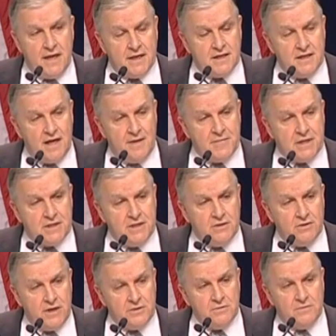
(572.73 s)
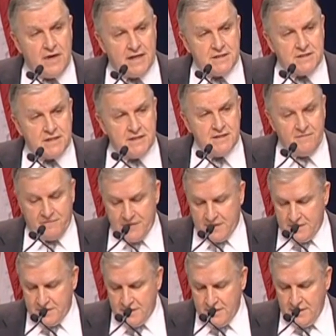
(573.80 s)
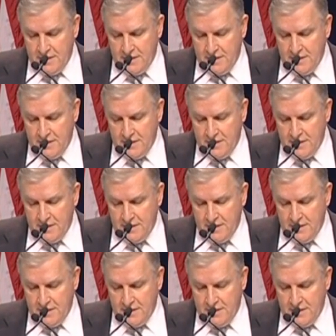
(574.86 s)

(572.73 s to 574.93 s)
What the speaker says: economically or otherwise significant,